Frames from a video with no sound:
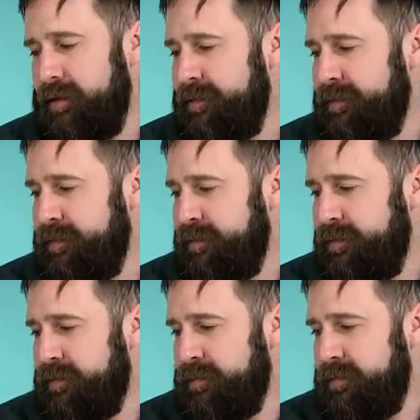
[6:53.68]

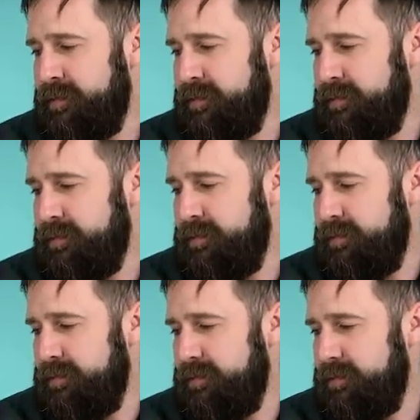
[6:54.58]

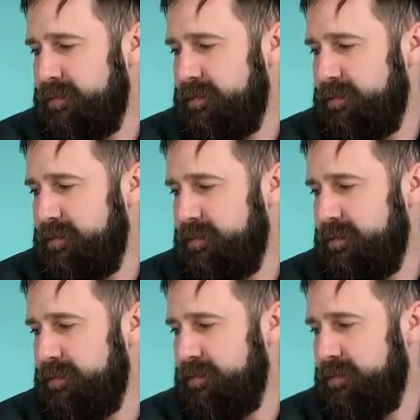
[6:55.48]

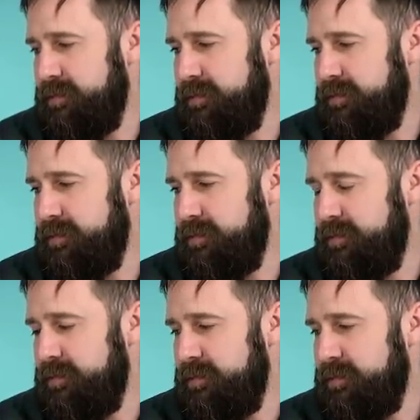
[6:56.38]

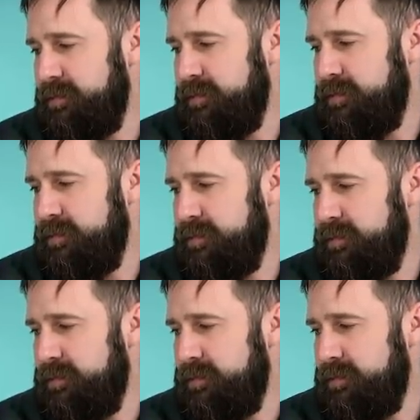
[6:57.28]

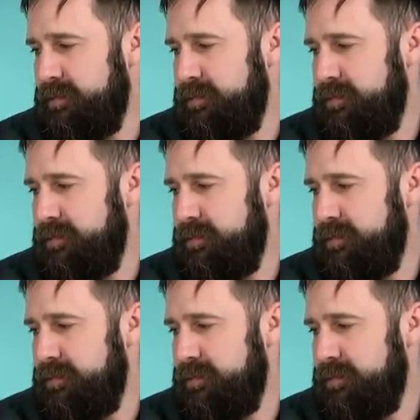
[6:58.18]
[no speech]